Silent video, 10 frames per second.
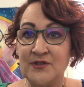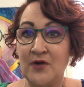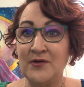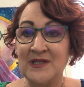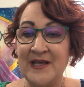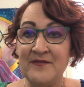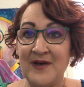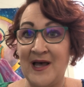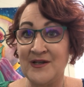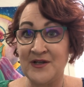Don't live
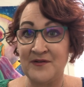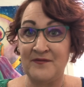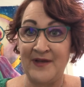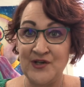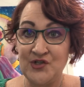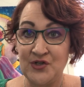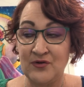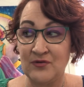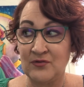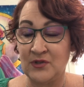
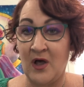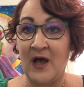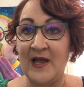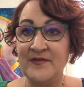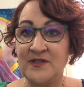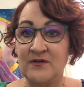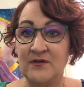unconventional lives.